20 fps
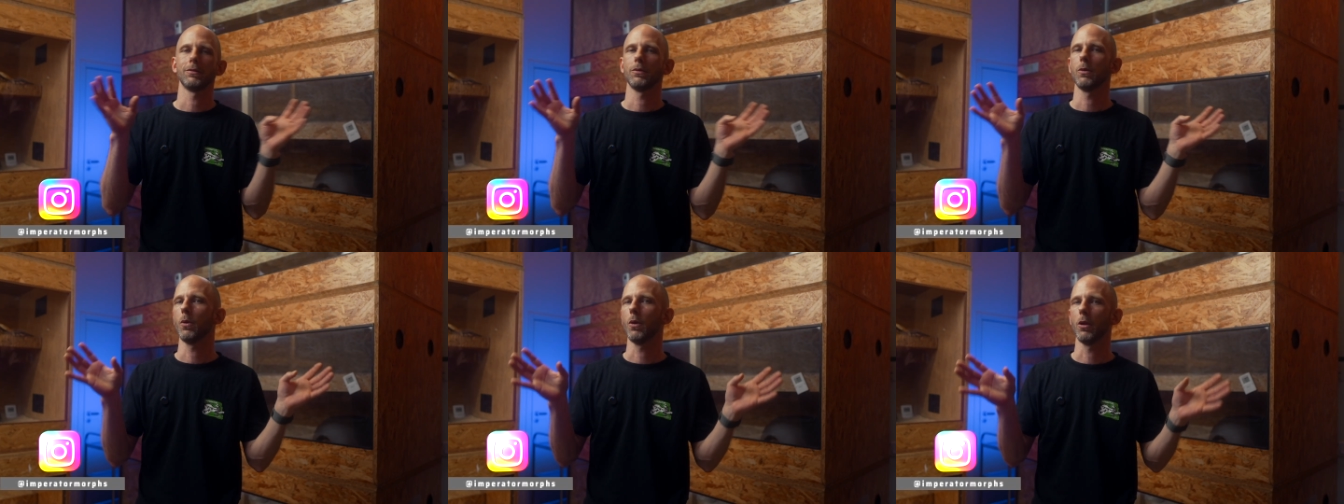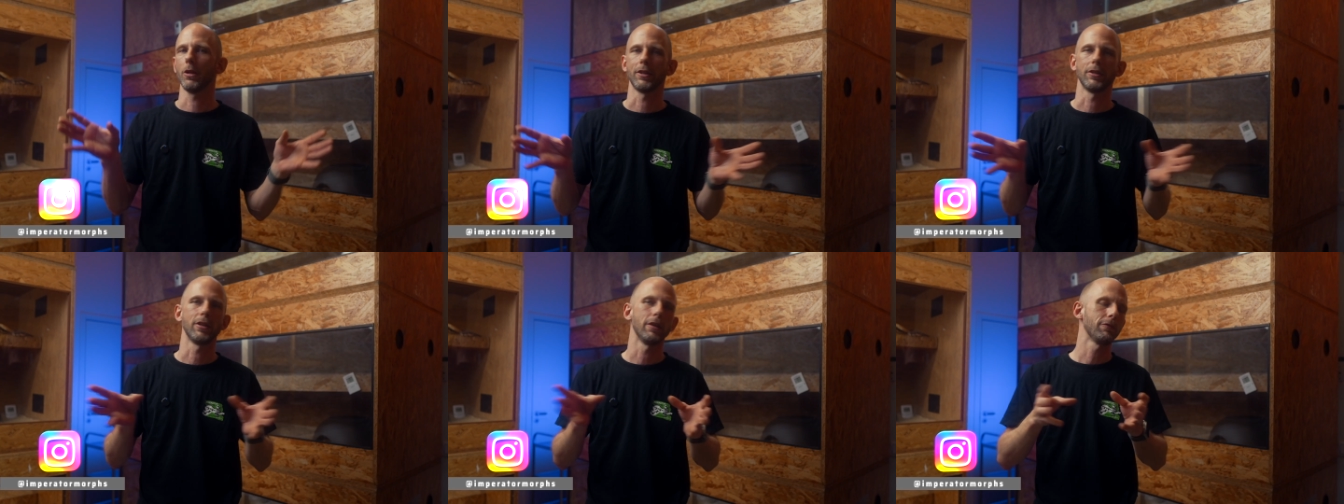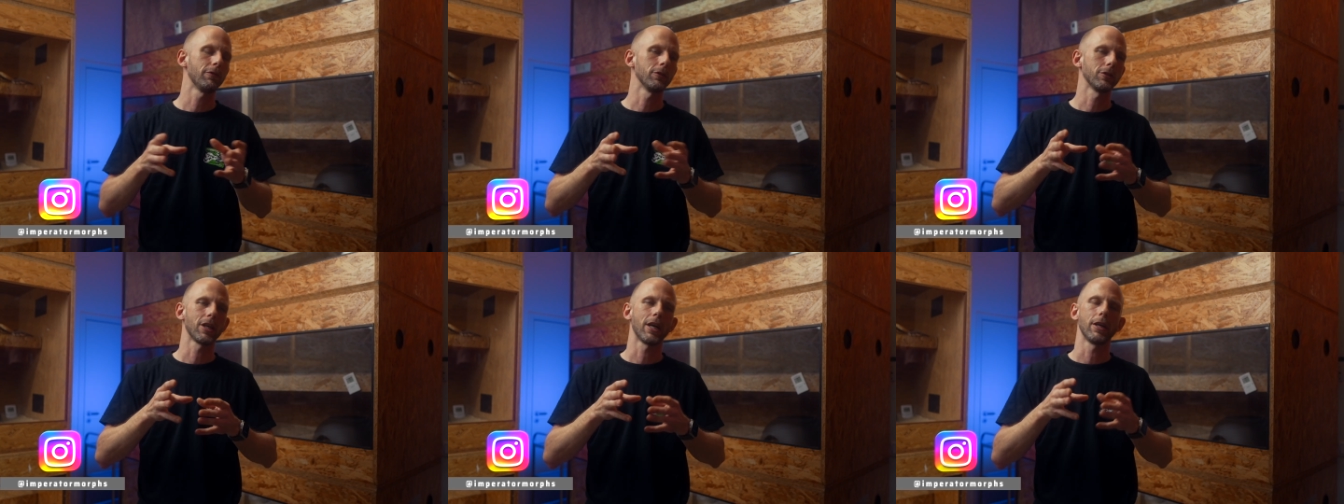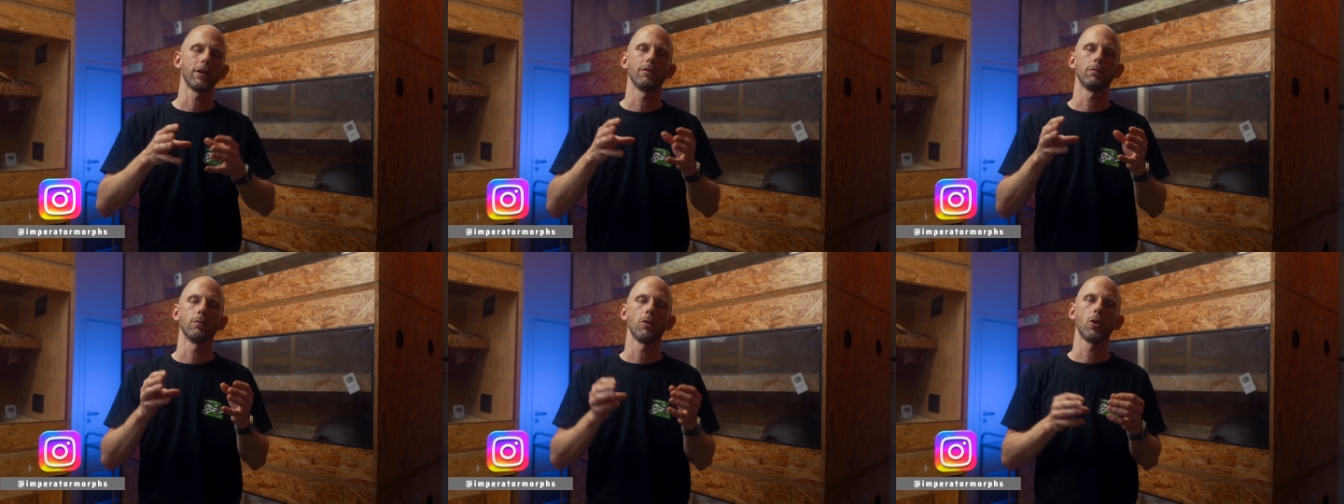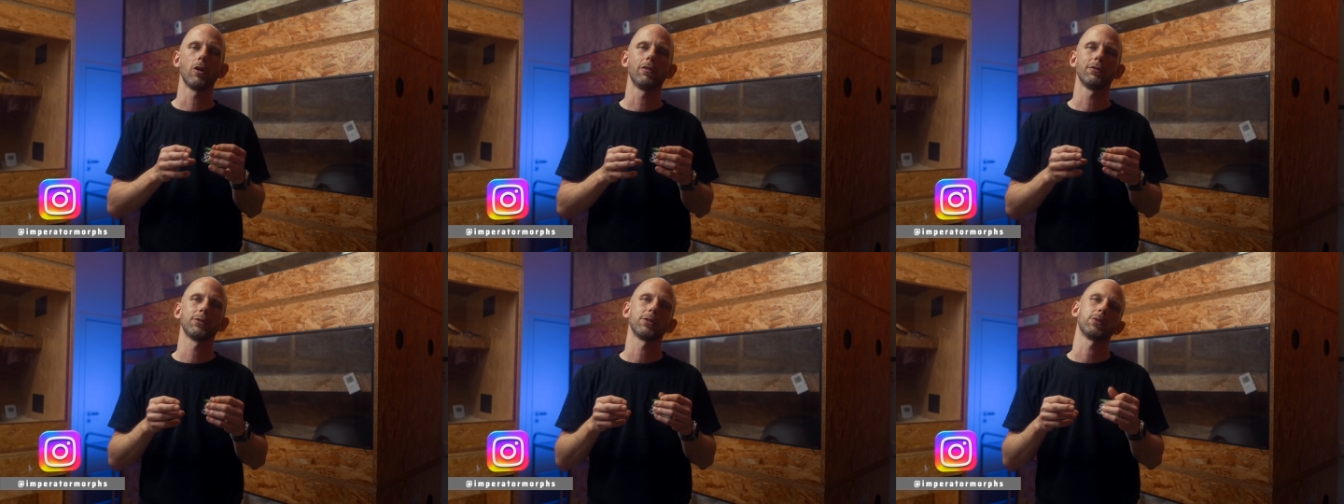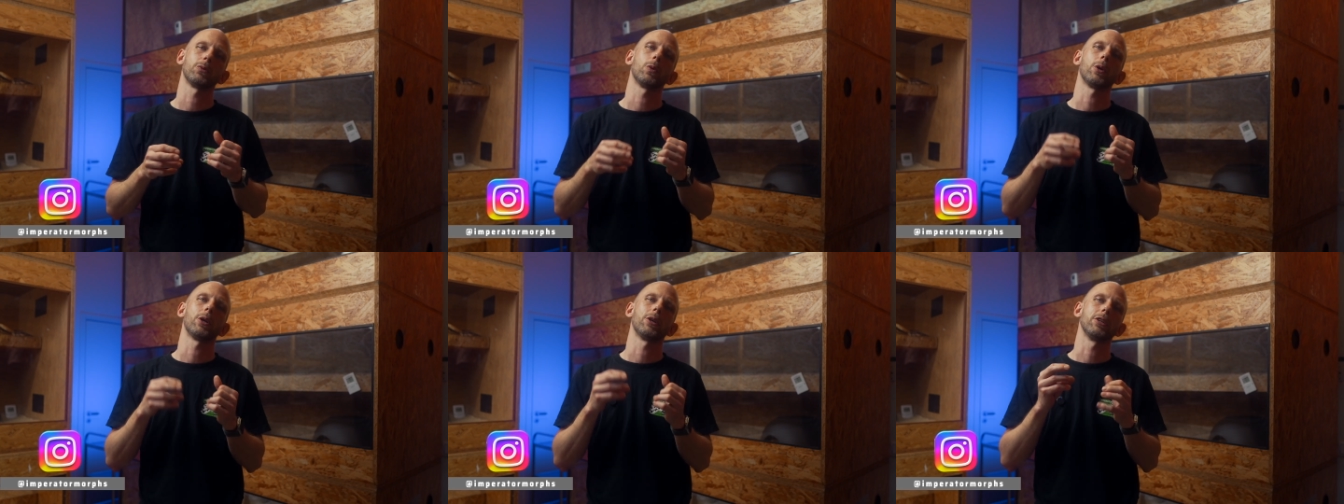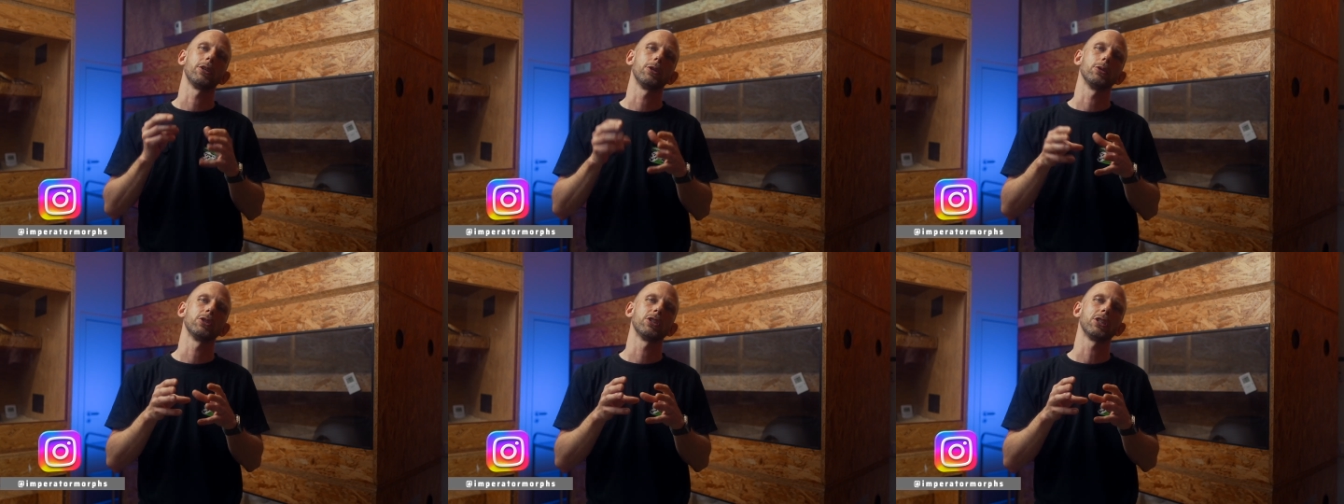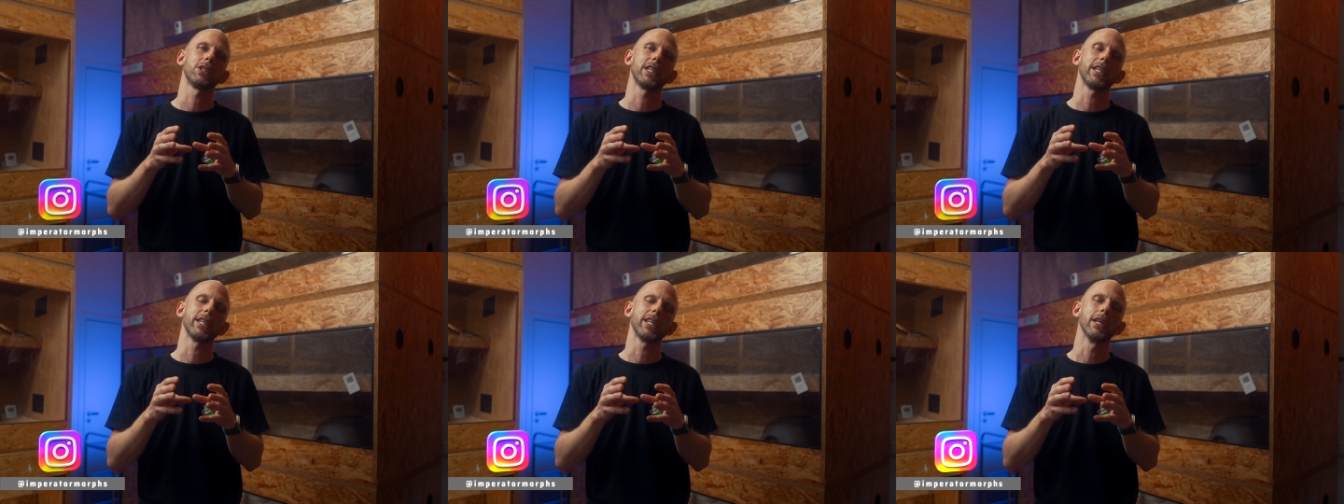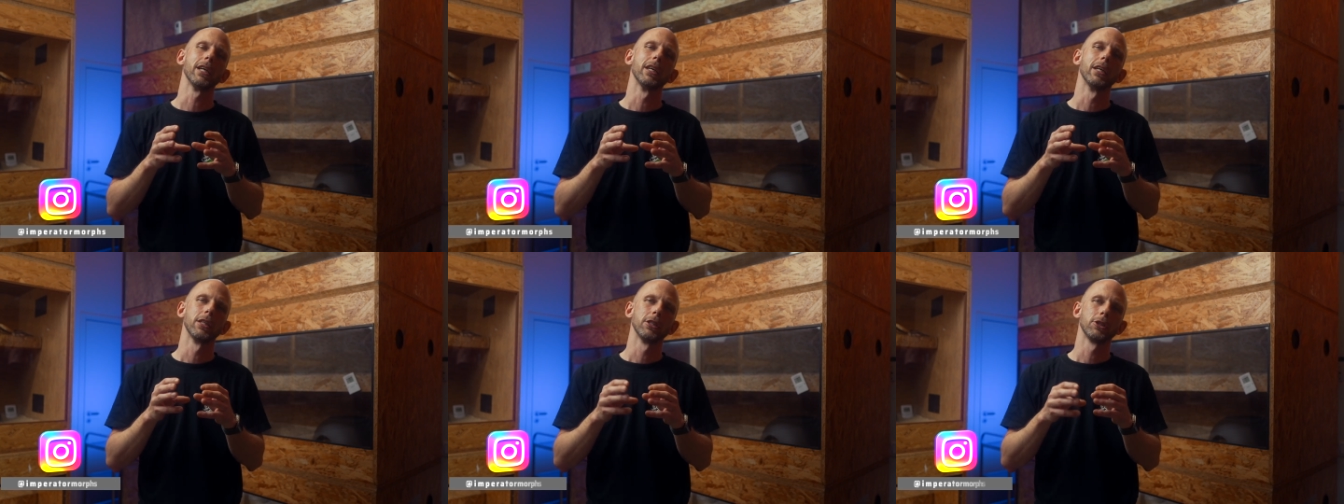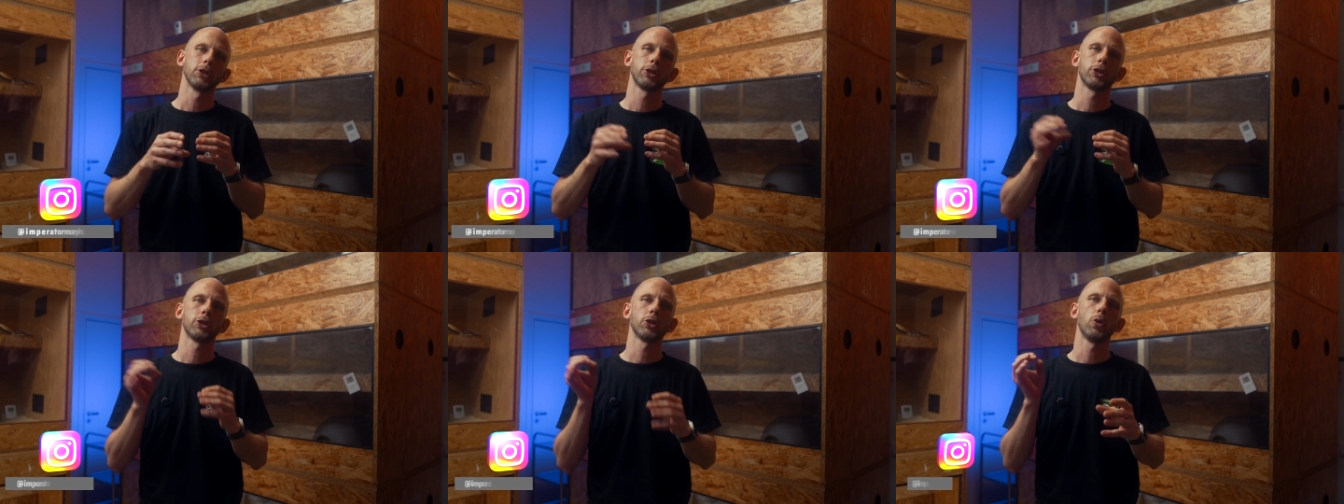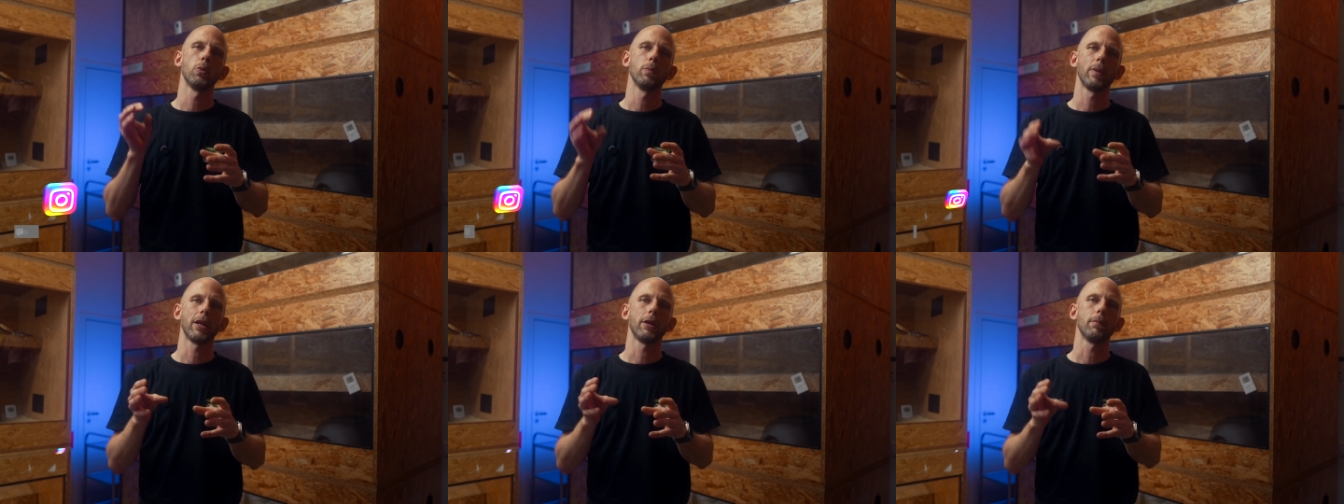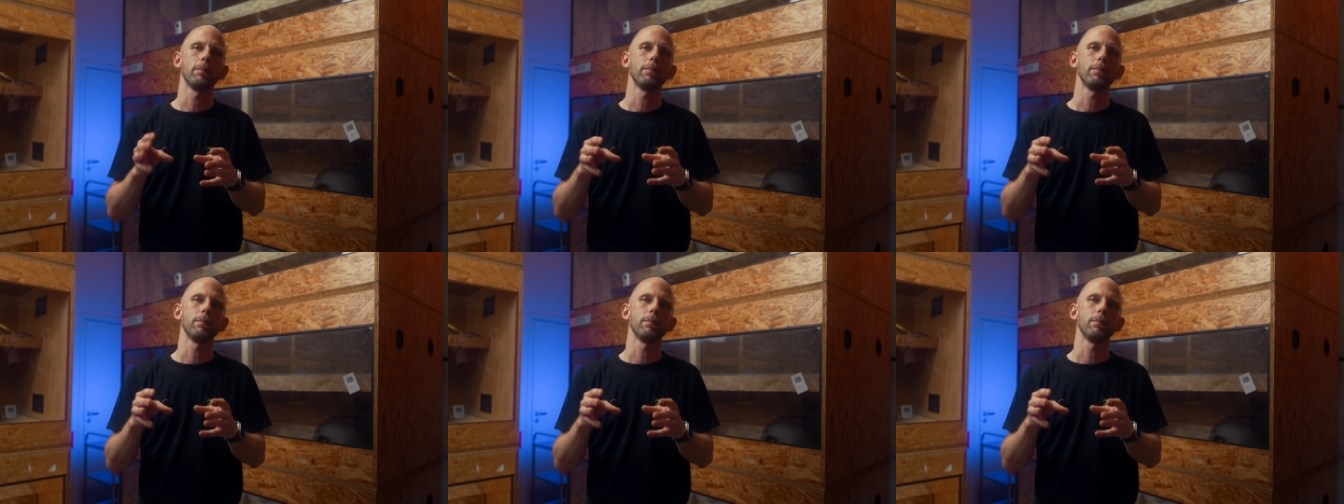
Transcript: all the different kind of morphs where you see so many